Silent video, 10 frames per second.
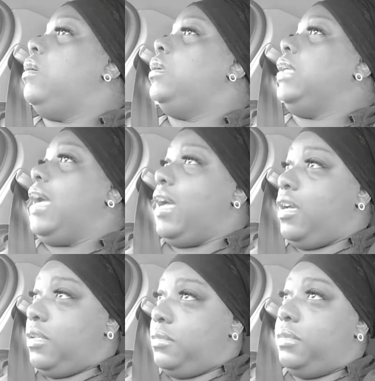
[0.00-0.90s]

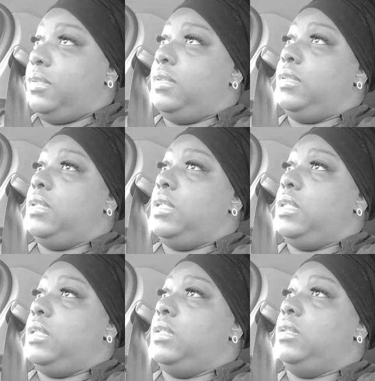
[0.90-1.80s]
Y'all,
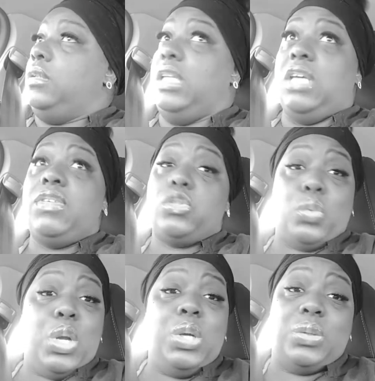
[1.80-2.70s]
Liv is
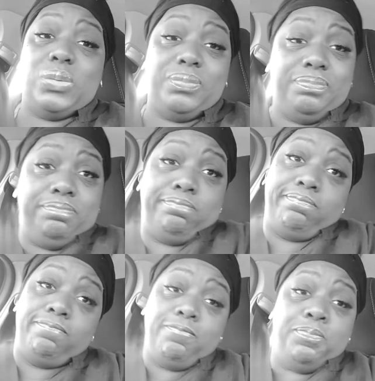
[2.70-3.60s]
wrong.
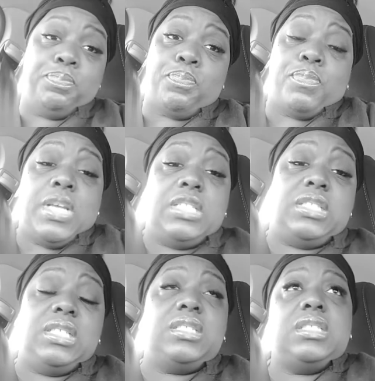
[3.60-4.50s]

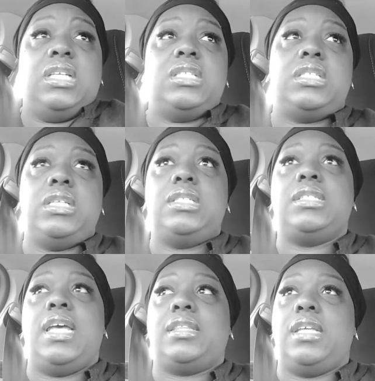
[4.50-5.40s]
She said she
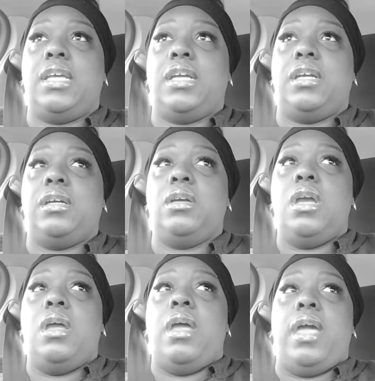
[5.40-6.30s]
sat there
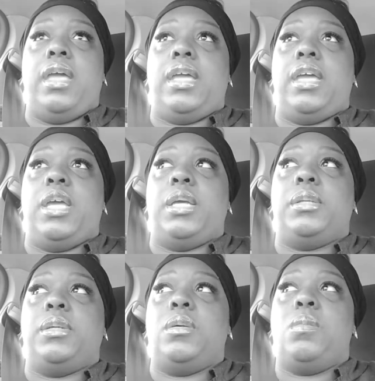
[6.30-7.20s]

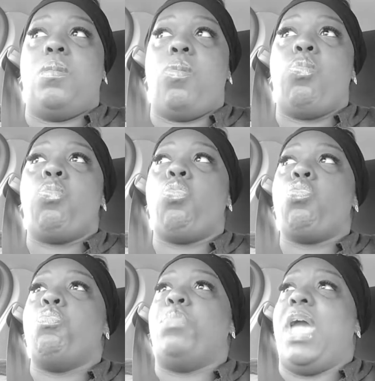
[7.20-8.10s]
and
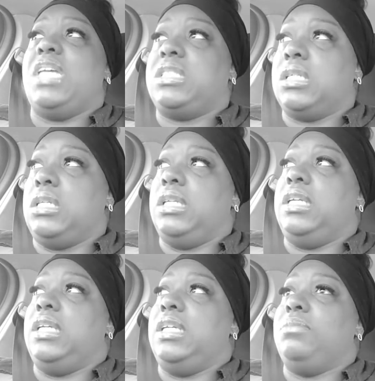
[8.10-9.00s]

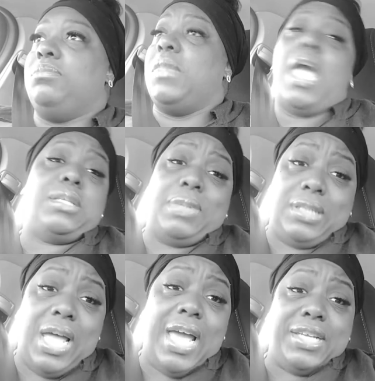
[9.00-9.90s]
basically has
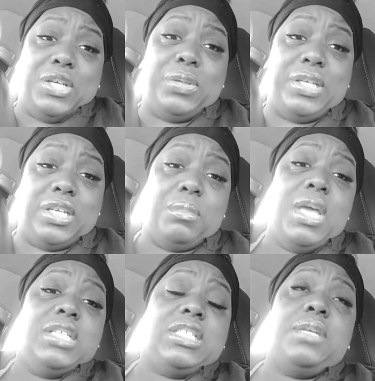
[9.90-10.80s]
been lying on him.
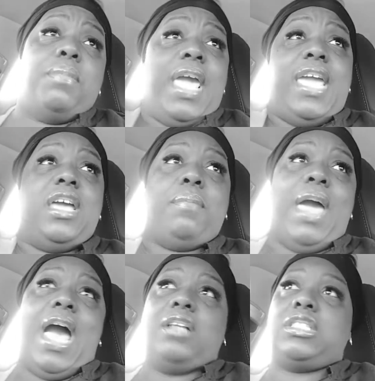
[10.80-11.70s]
She made him
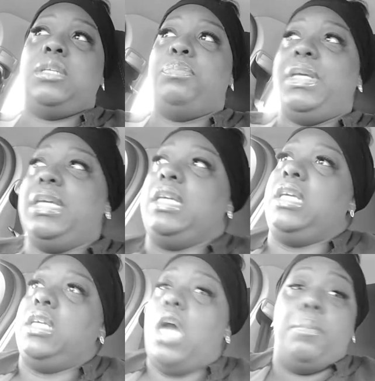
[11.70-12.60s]
out to
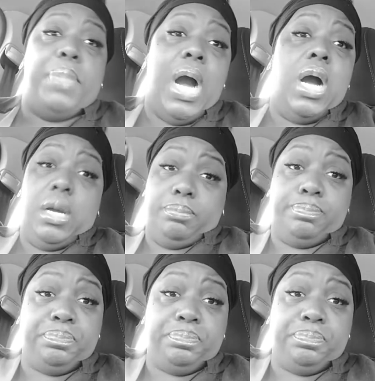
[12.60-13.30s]
be a bum.